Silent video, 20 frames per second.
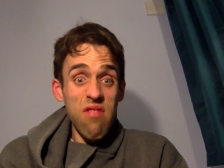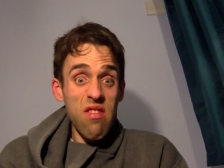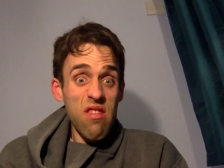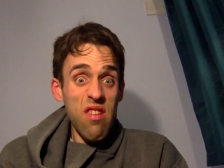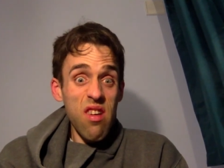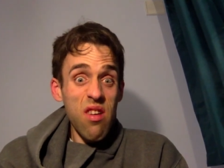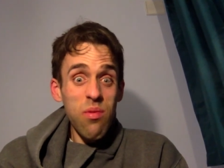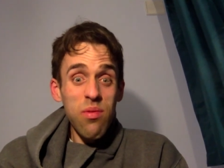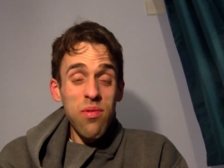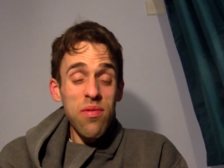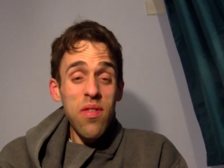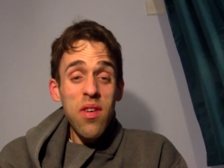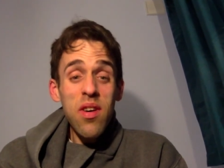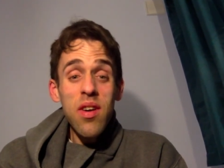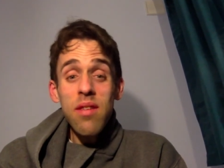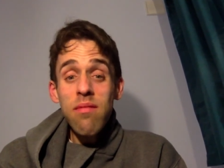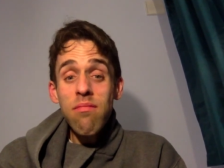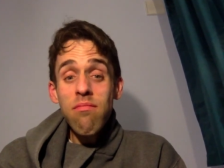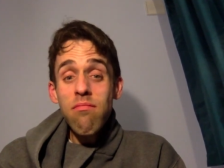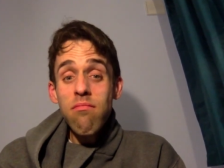I was
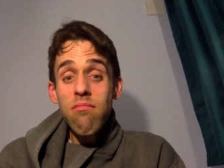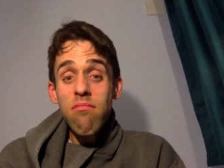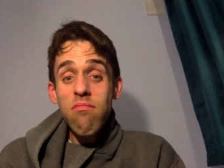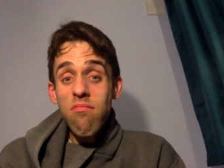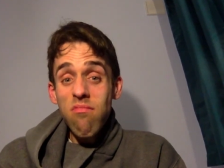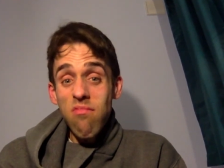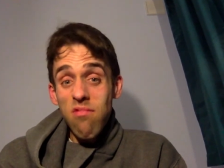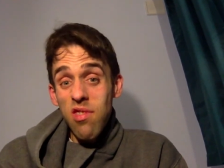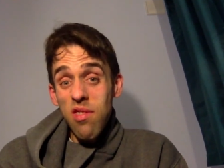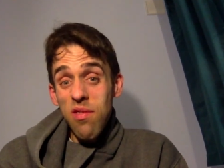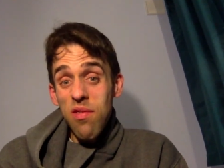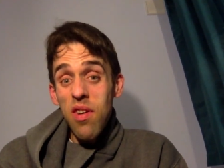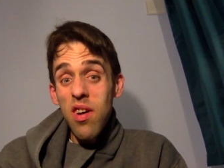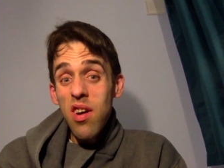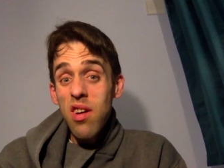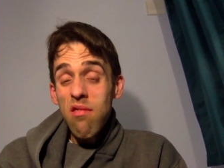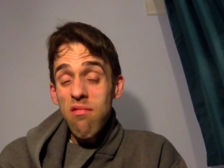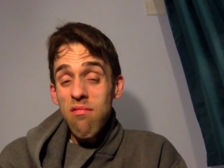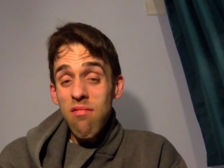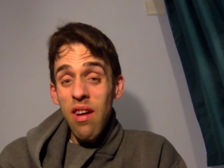fine. It's
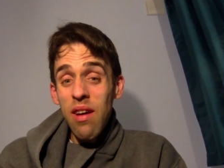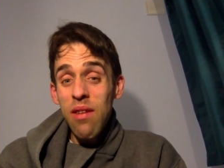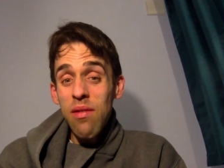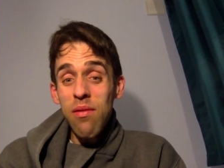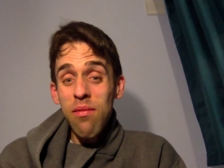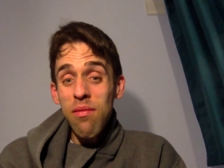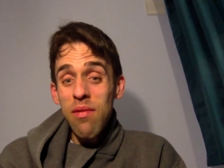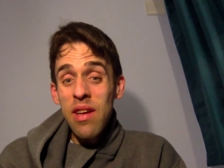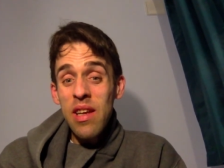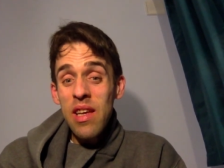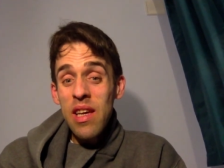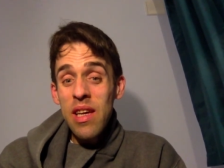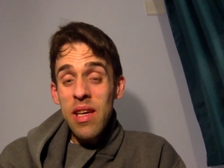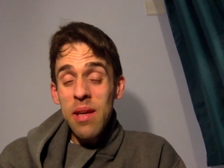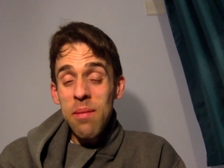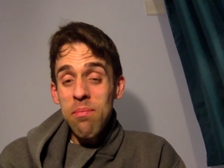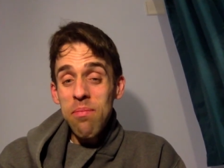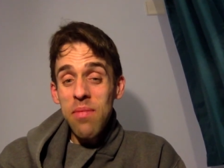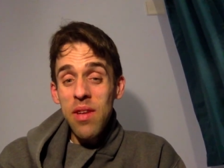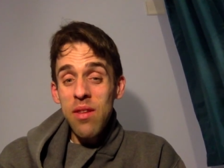fine. I haven't really
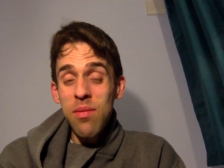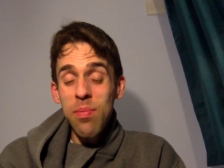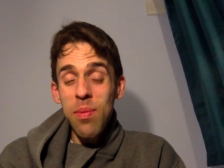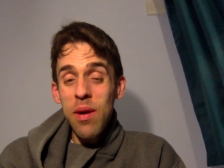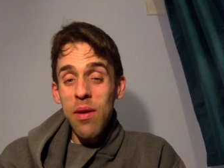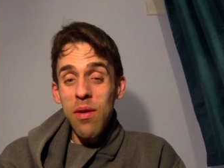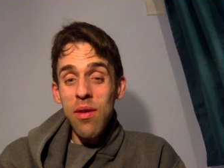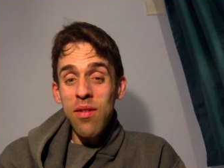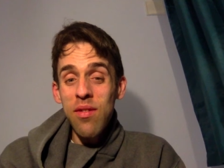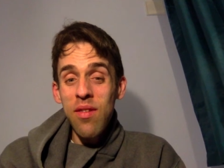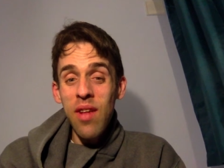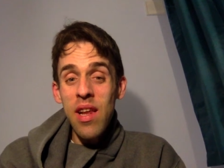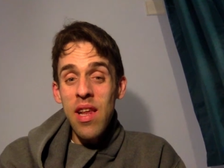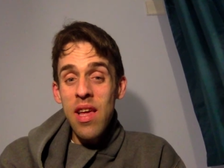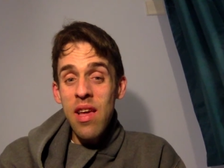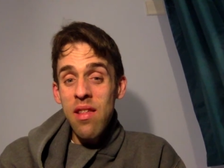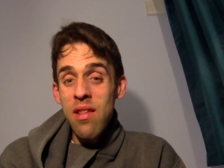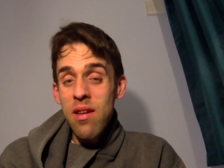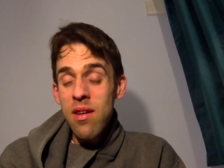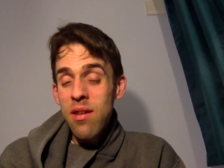experienced any
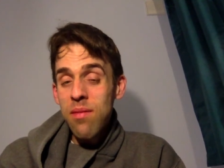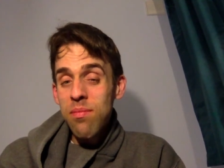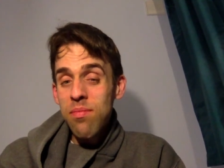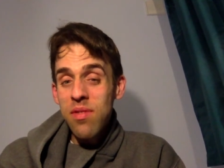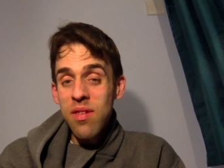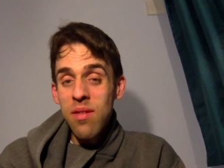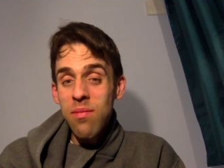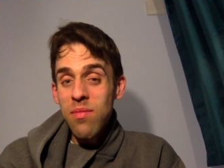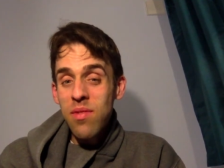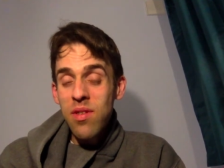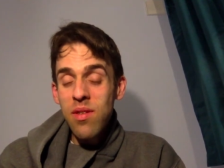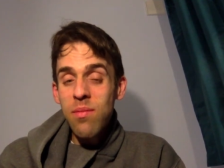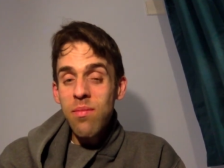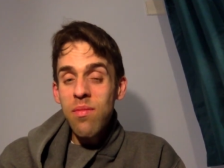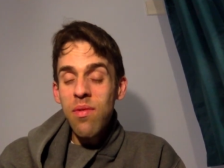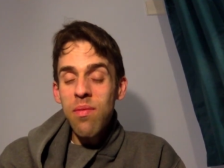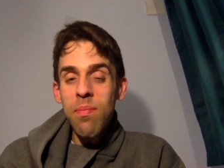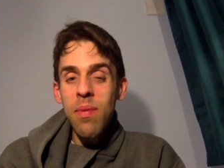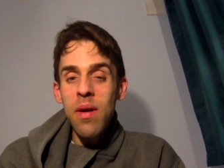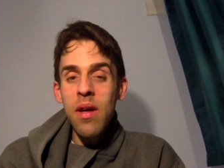other symptoms,
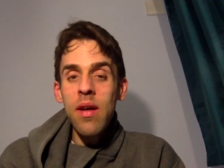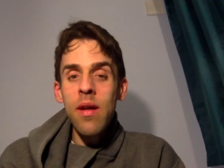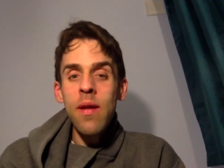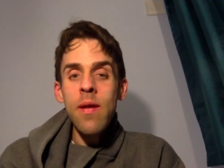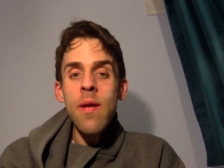but